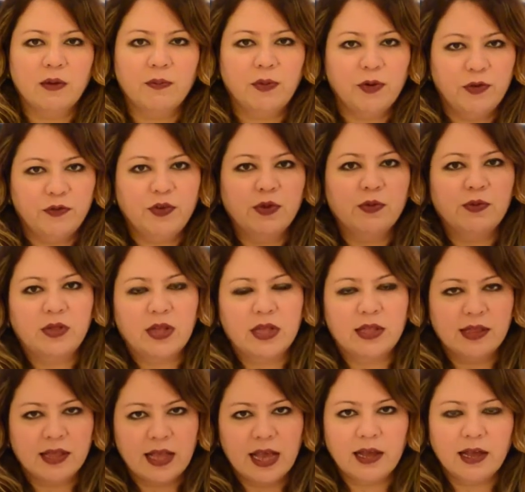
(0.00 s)
perfumes
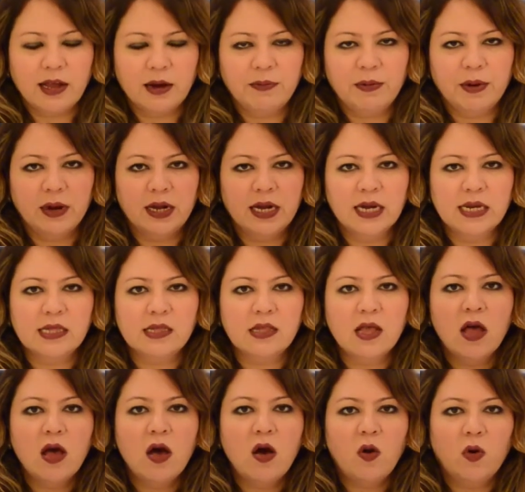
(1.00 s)
and skincare products,
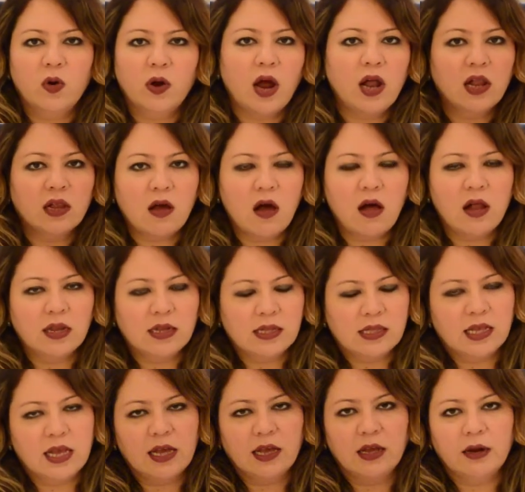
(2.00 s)
or alcohol
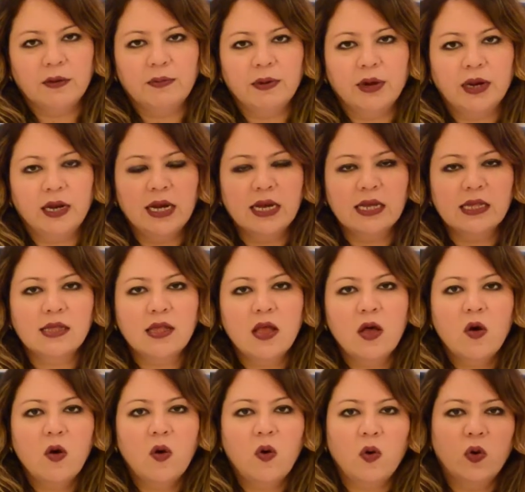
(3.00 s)
and skincare products,
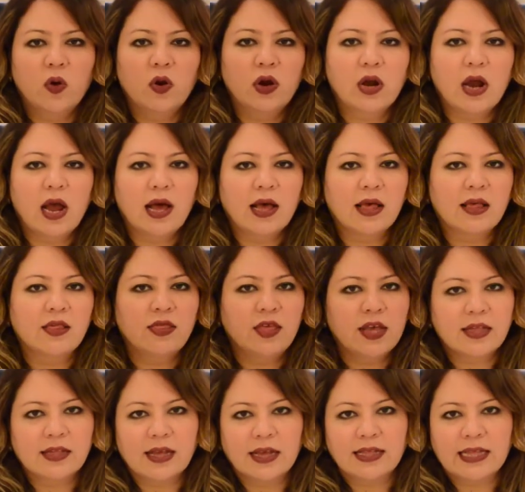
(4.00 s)
or
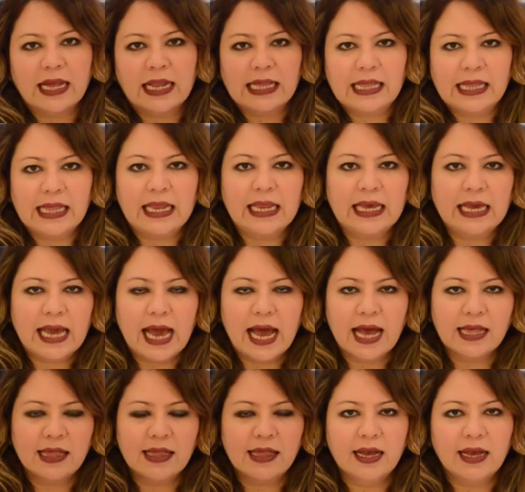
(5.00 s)
things like salicylic
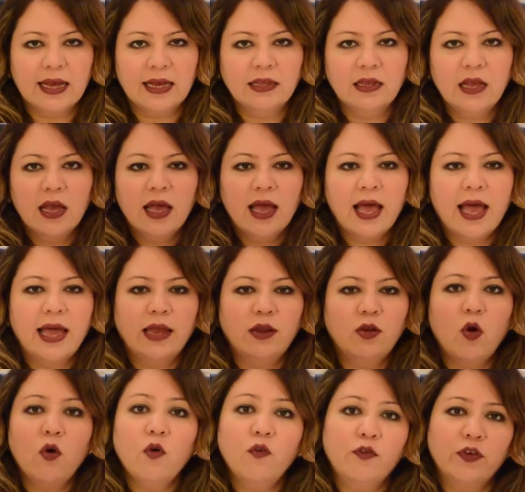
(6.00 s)
acid
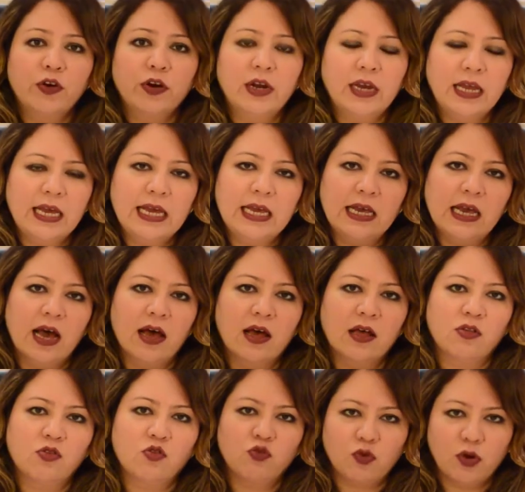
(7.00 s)
and overly
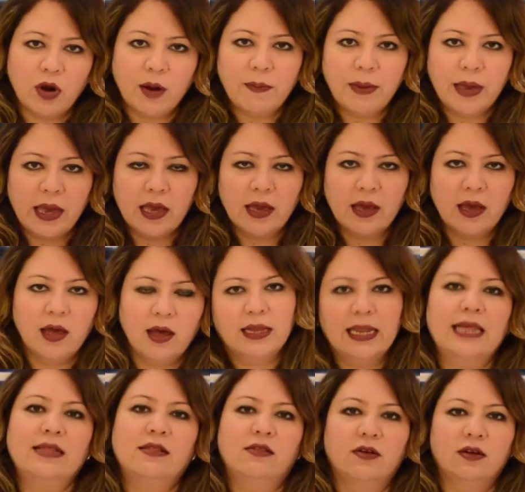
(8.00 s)
scrubbing
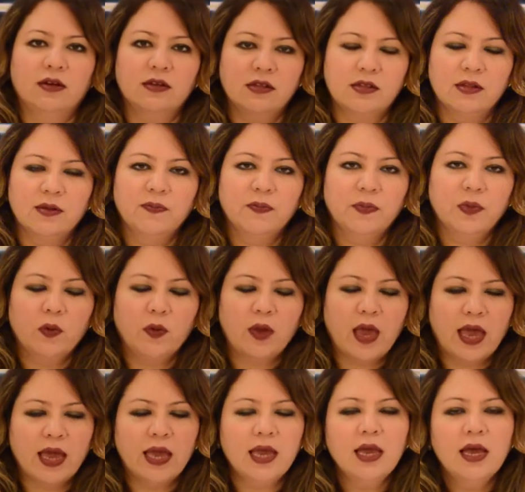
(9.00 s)
cleansers.
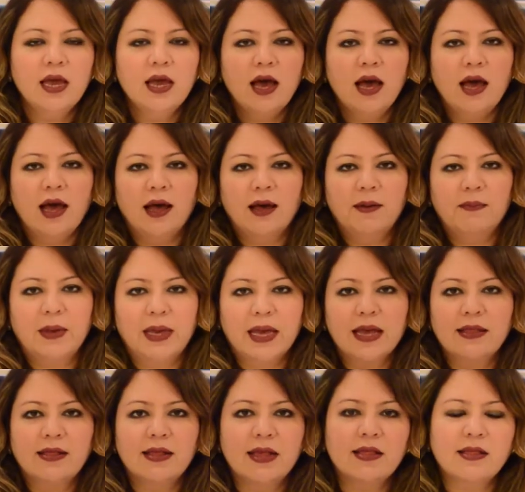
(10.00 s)
Okay?
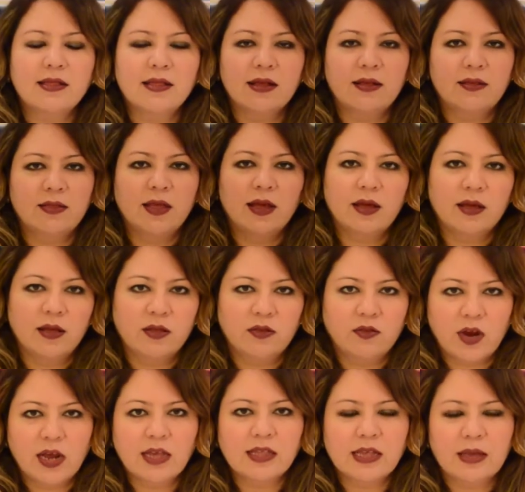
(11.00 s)
Because the
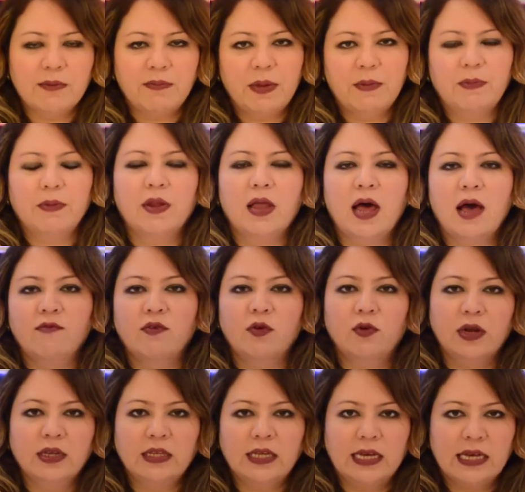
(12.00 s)
dry skin people have
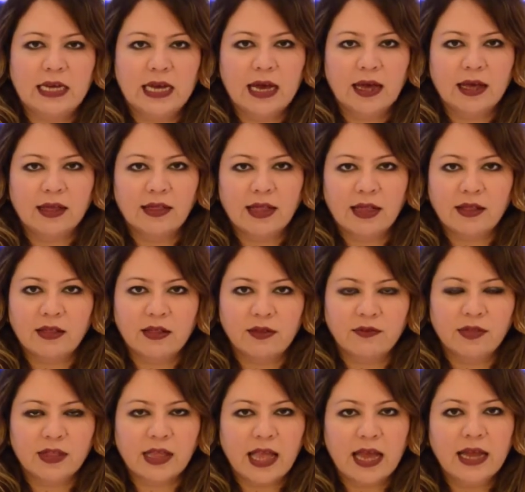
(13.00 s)
already
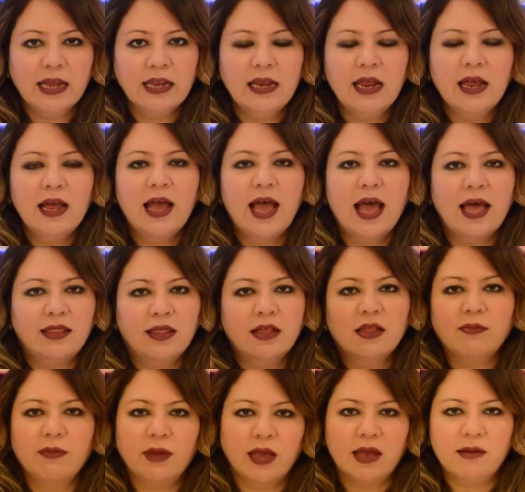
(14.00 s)
sensitive skin, and
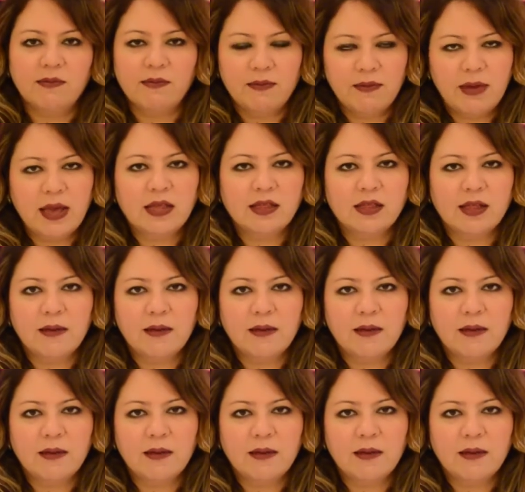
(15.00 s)
this makes